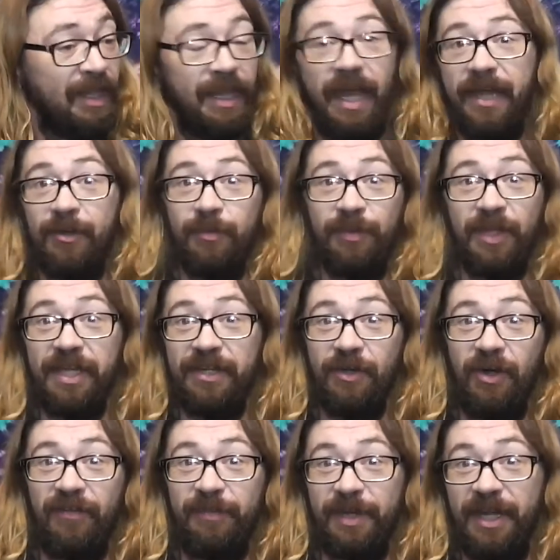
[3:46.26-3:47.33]
I don't play
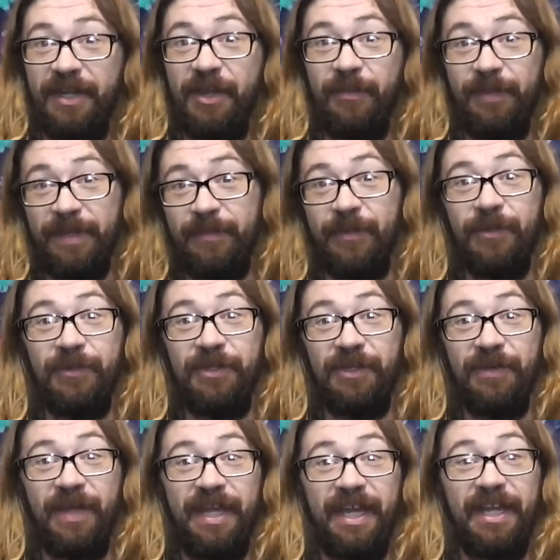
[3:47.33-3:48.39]
golf, but I know people who
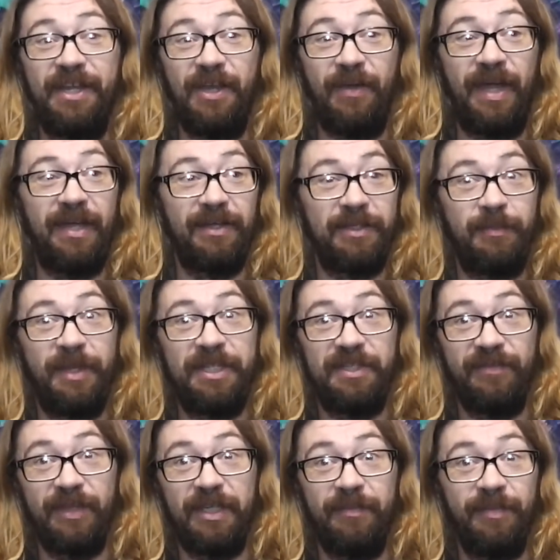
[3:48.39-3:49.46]
do, and I know how
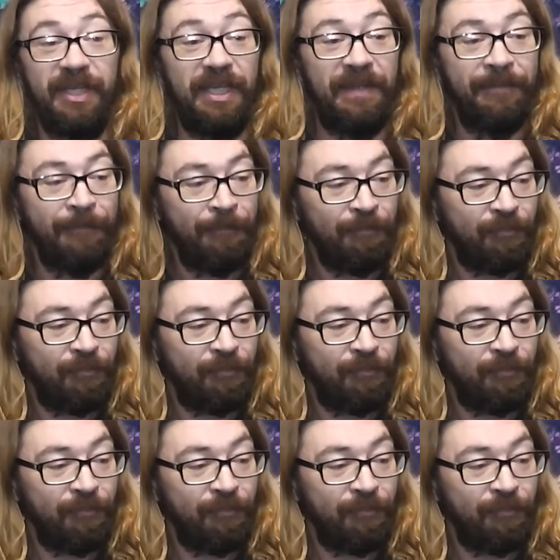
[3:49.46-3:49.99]
expensive it can be.